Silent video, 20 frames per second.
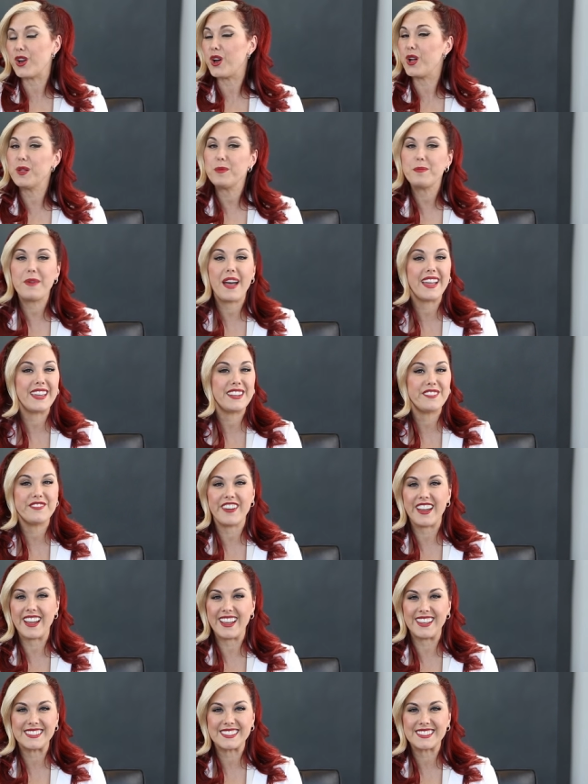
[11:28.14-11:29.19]
and all my
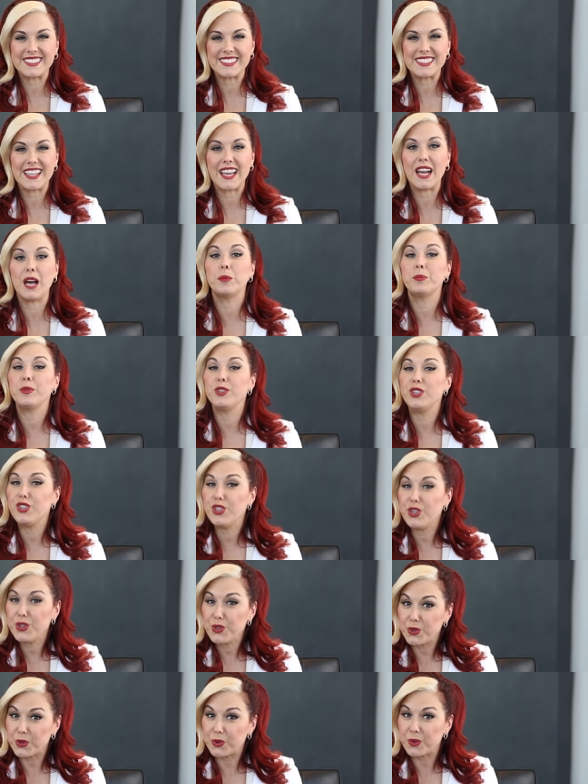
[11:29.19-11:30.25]
advice to help
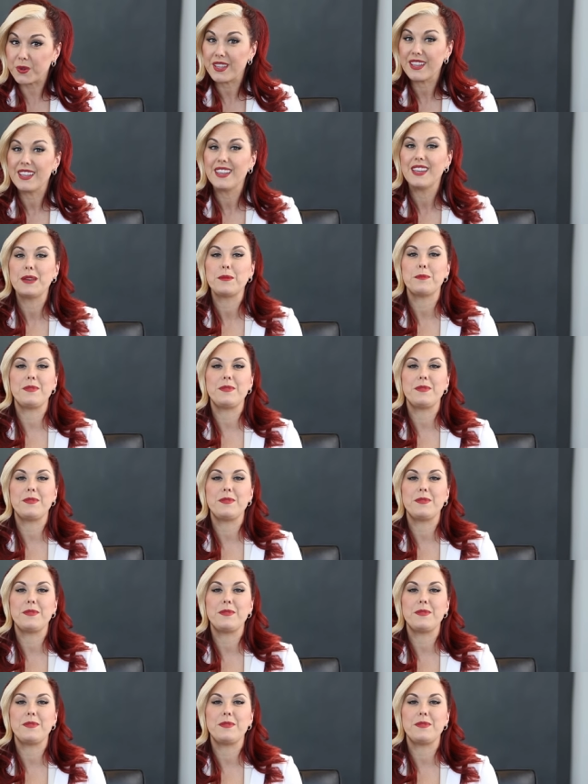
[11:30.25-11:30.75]
you